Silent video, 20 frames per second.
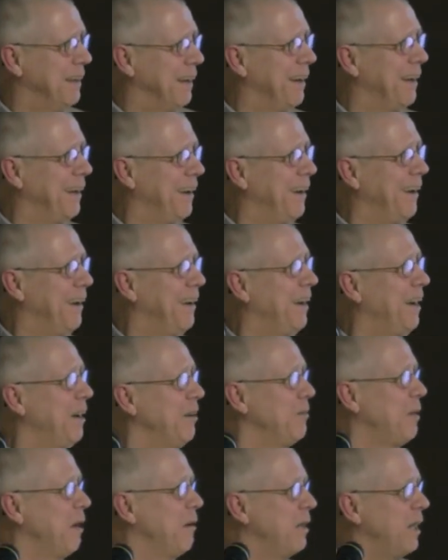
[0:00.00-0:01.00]
uh,
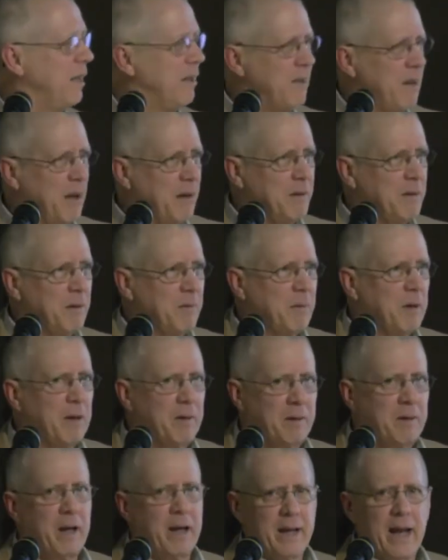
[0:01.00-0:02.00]
uh, uh
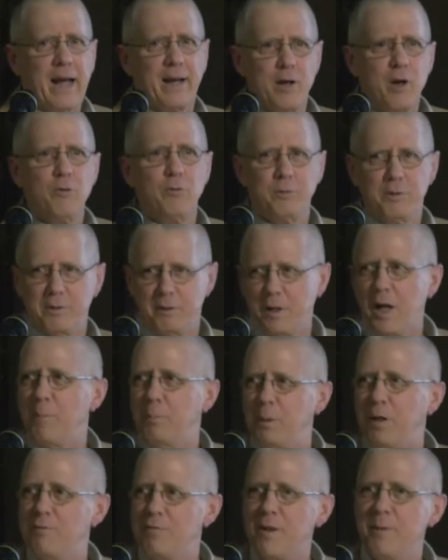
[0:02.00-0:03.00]
and I owned a
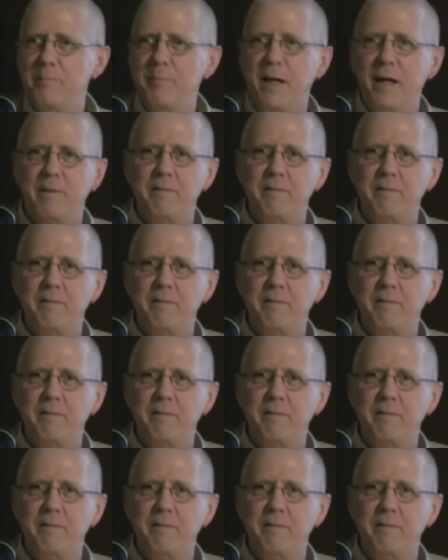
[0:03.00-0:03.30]
couple of them.